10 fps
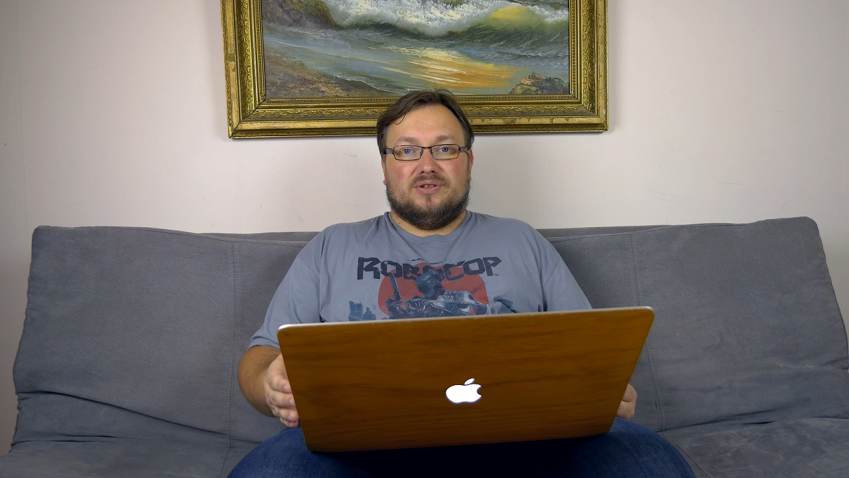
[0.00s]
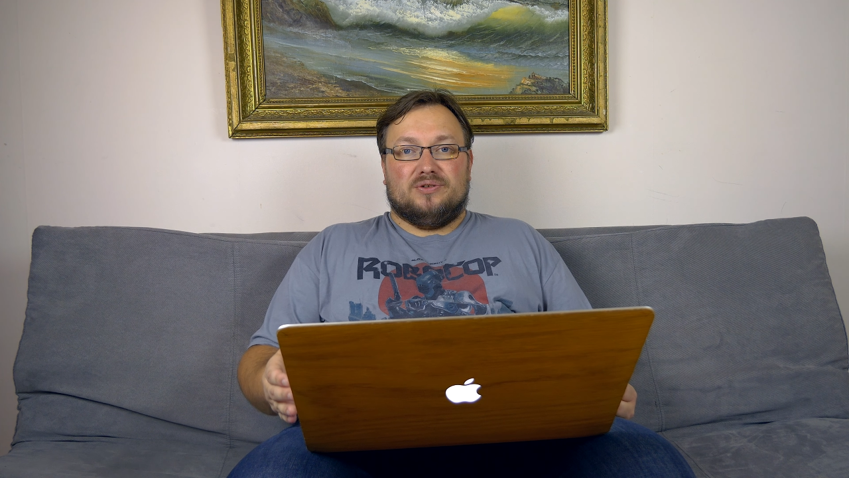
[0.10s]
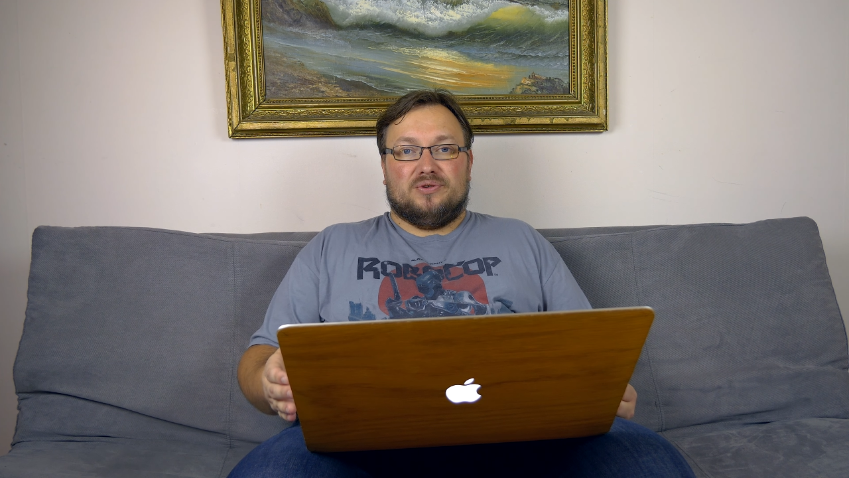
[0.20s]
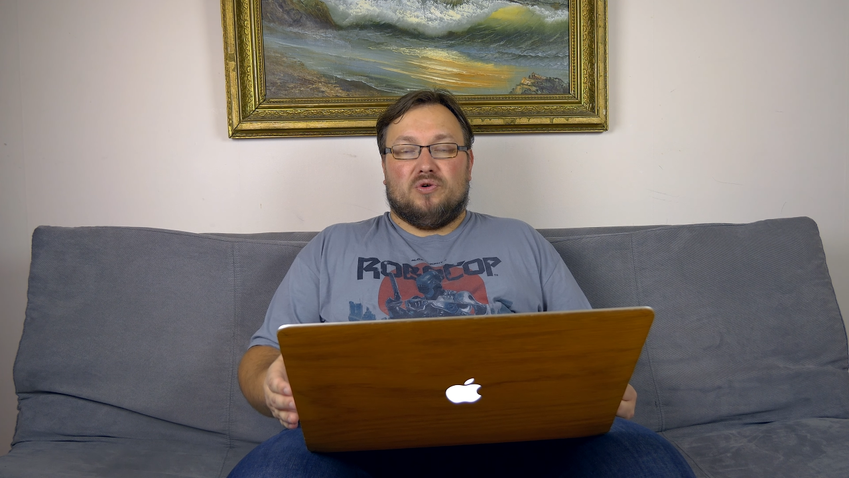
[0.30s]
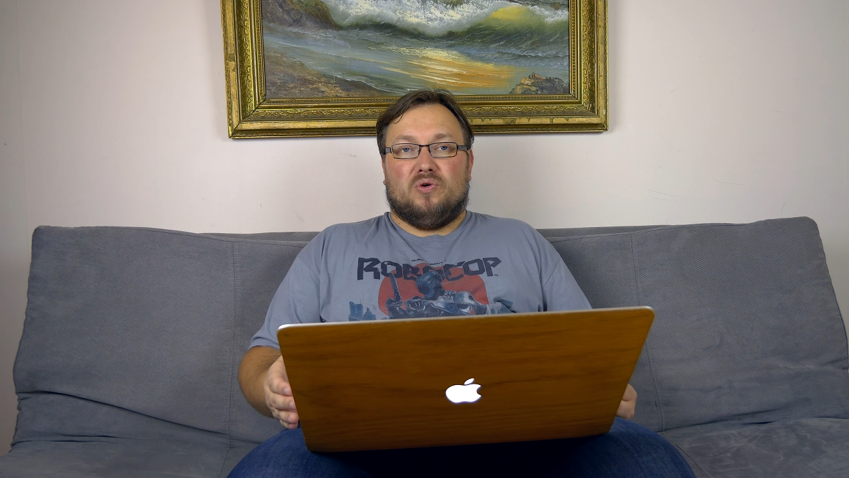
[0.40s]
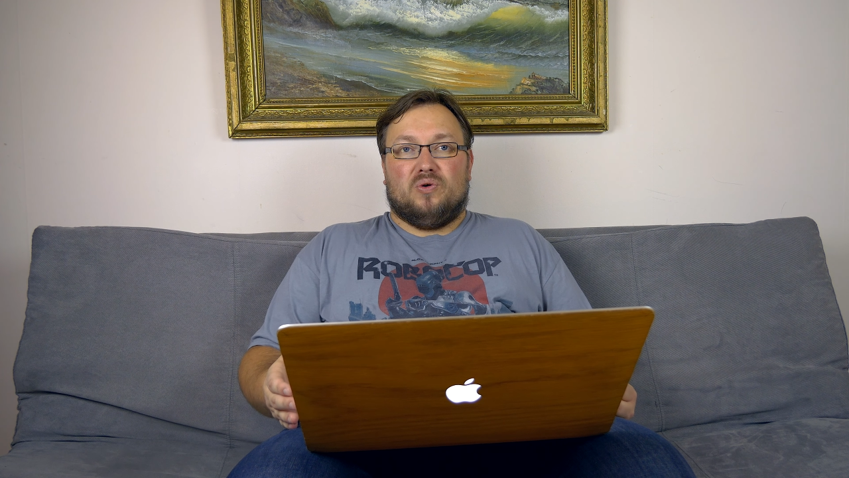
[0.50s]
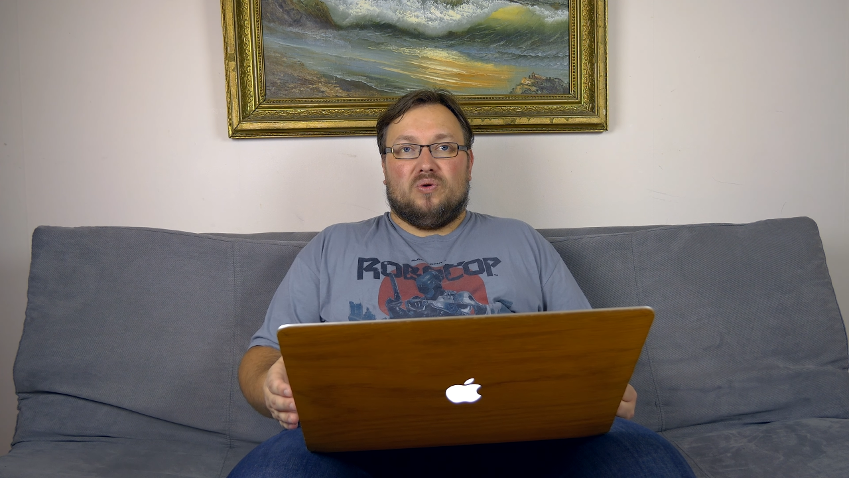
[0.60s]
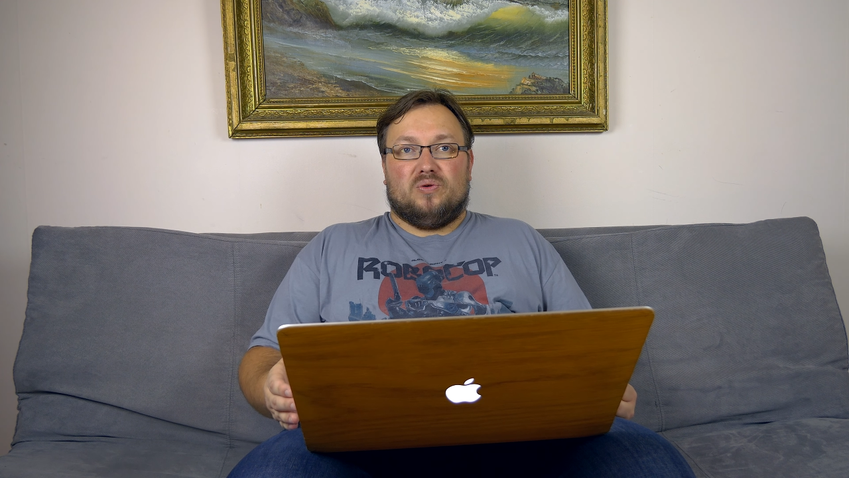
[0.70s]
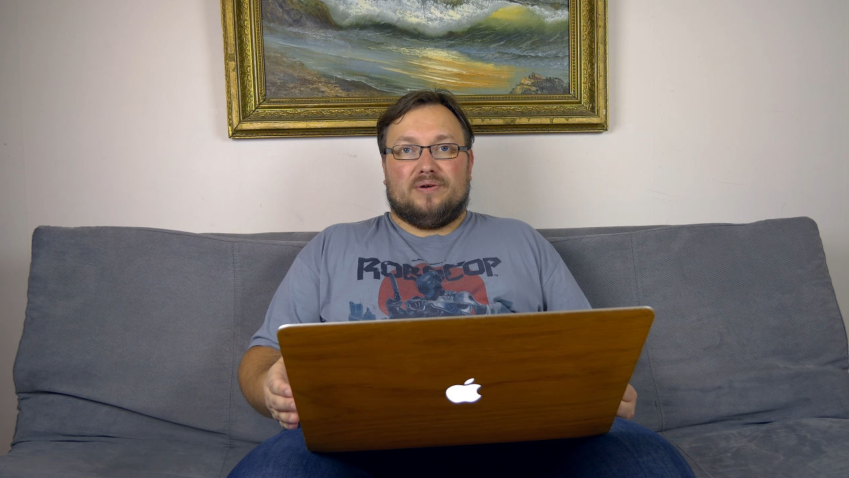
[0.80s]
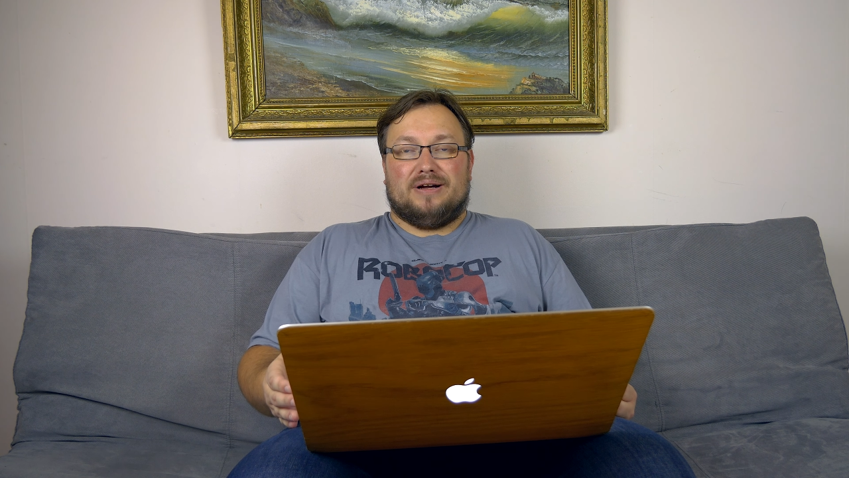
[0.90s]
to
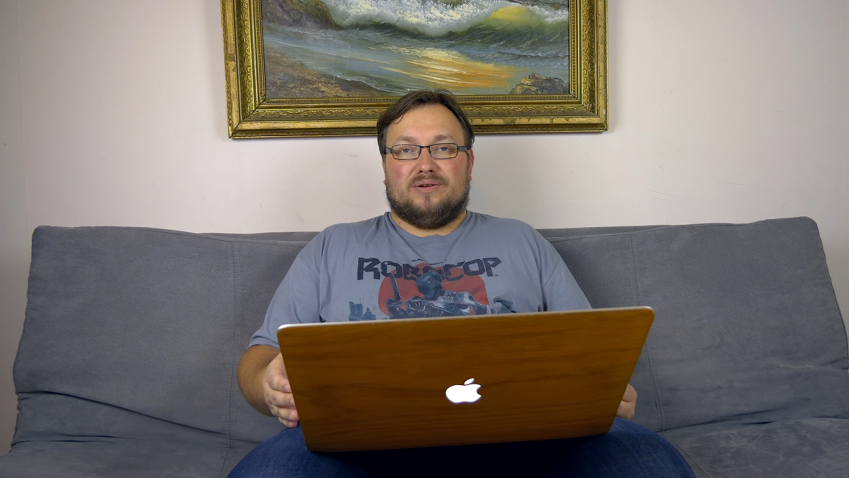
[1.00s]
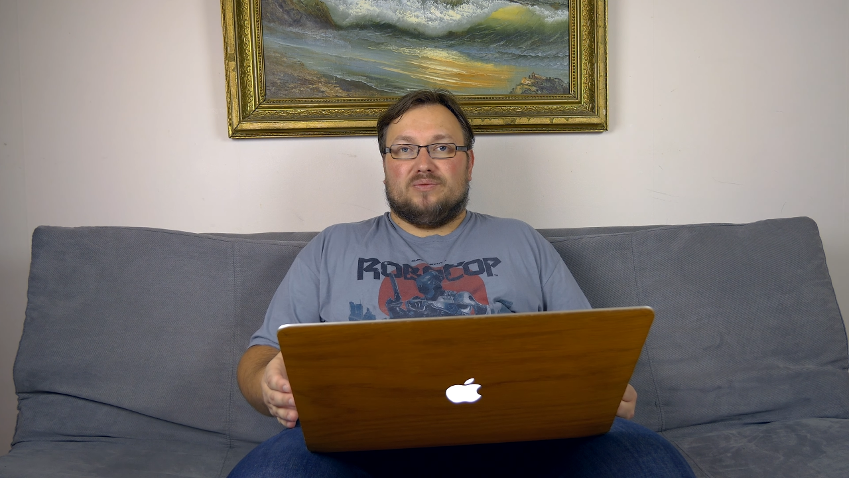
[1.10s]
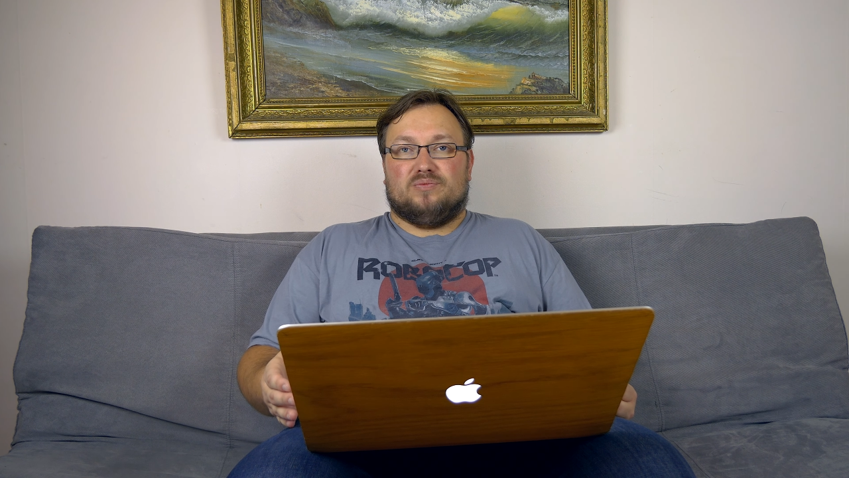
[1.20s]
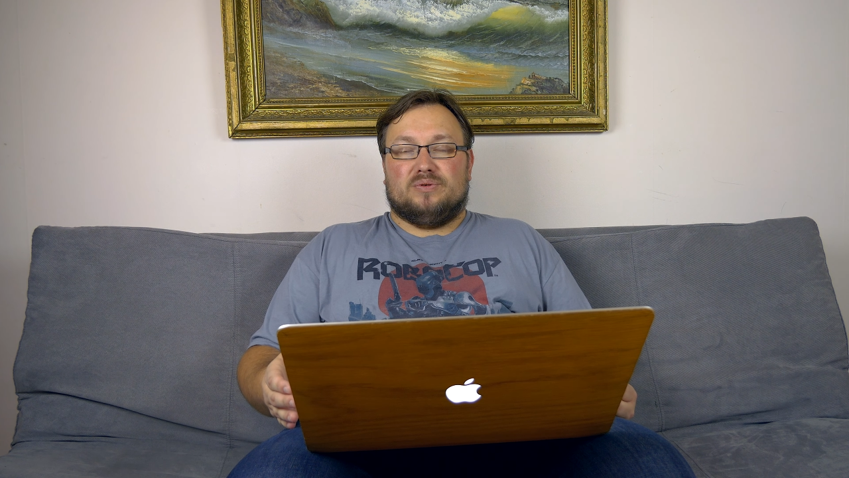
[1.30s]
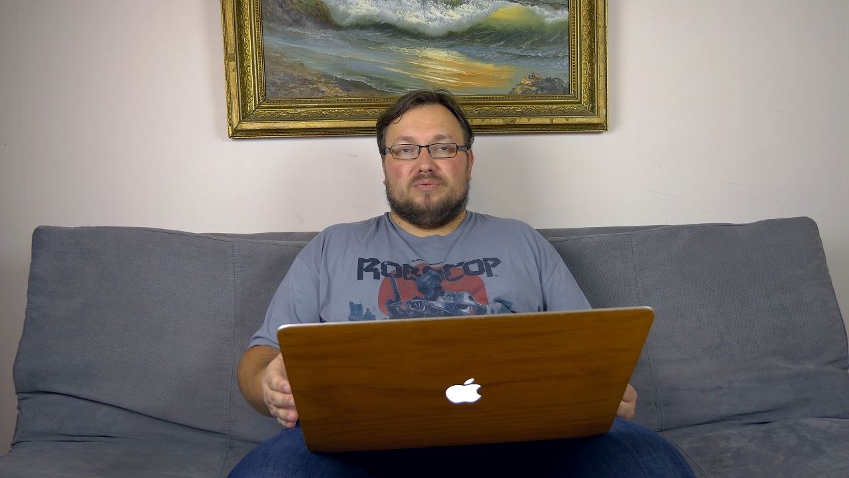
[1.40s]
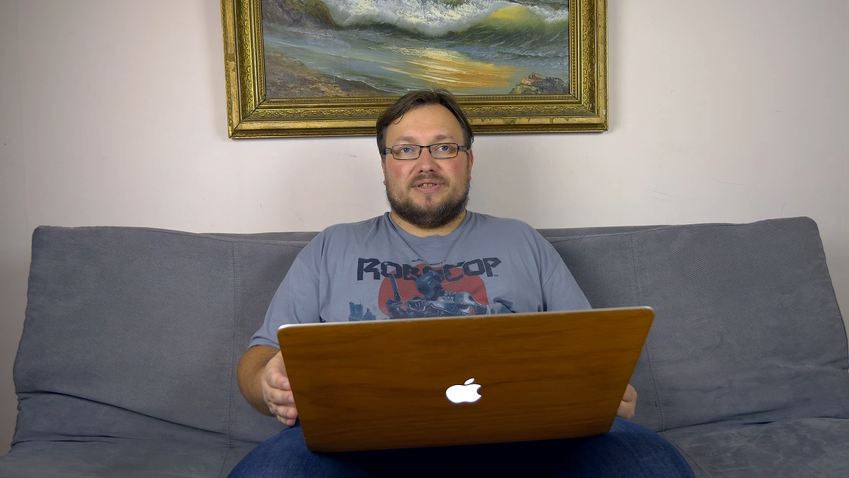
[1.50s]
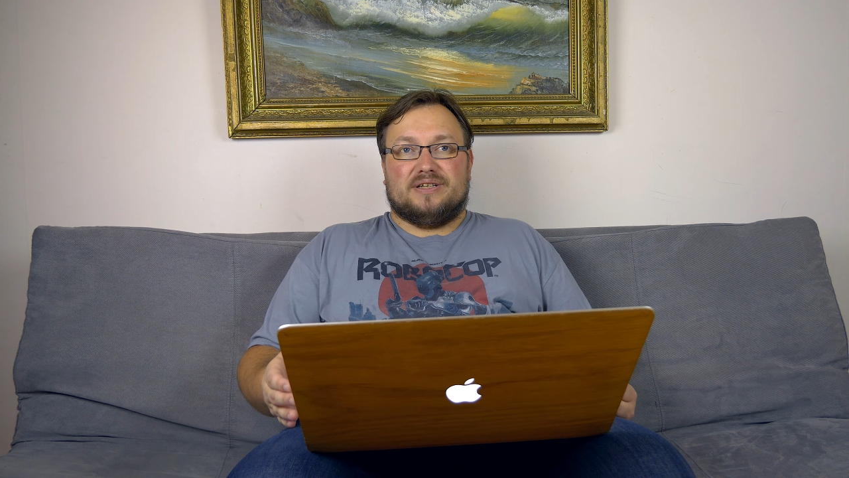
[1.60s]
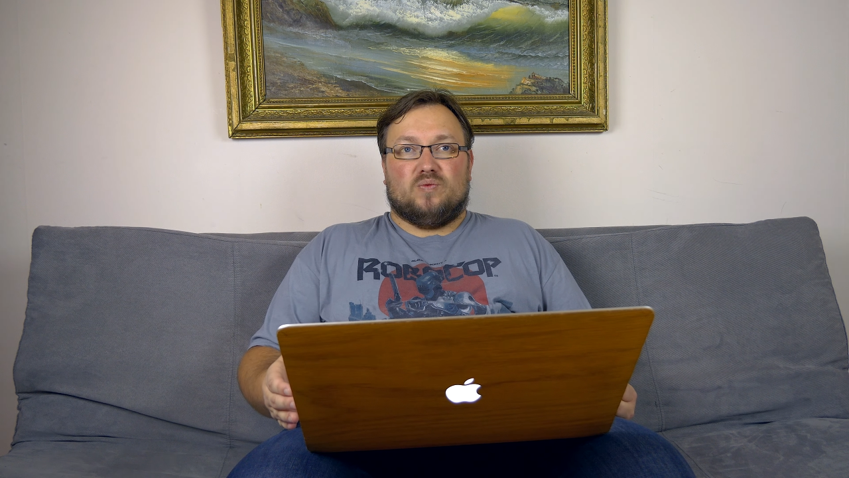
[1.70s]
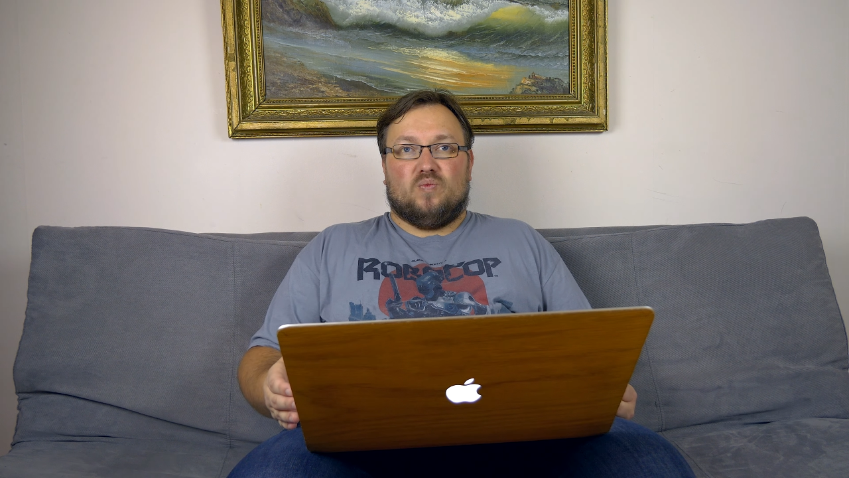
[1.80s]
call around, what was it,